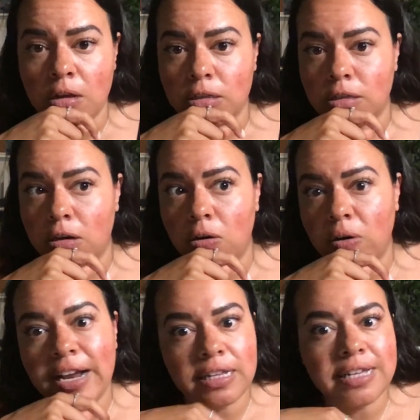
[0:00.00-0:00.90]
So
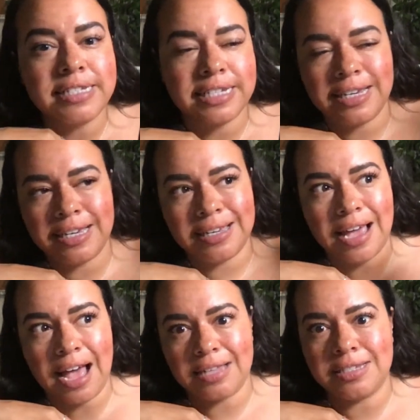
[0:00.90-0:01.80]
an LLC
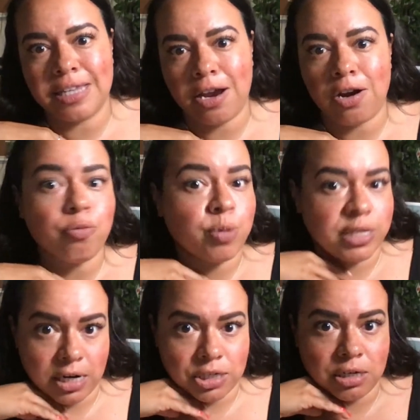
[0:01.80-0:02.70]
adds a layer of
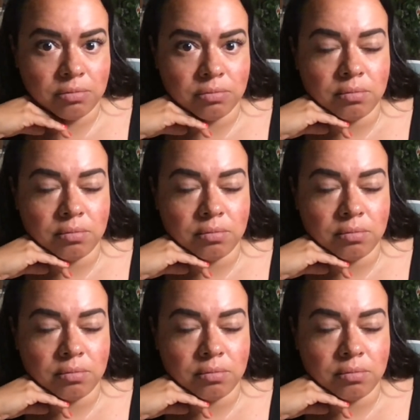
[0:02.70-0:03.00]
protection.